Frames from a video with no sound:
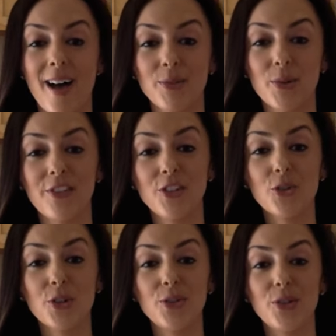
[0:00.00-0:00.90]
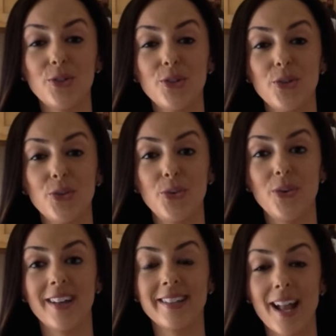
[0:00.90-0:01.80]
sort of introduce you to
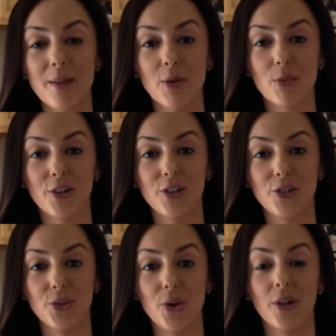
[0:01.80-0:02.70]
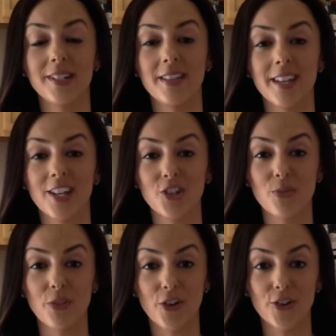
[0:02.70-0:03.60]
a segment we're gonna do called In the Kitchen
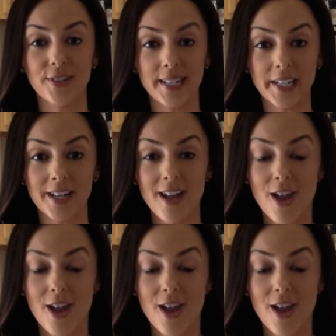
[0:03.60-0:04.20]
with Kirstie,